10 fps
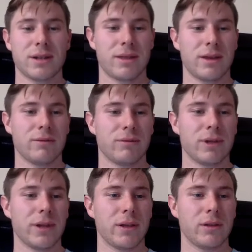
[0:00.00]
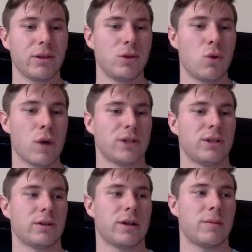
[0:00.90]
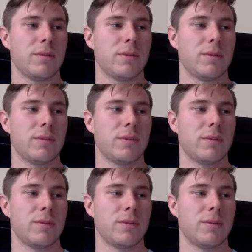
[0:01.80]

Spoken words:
I think really the only two questions are going to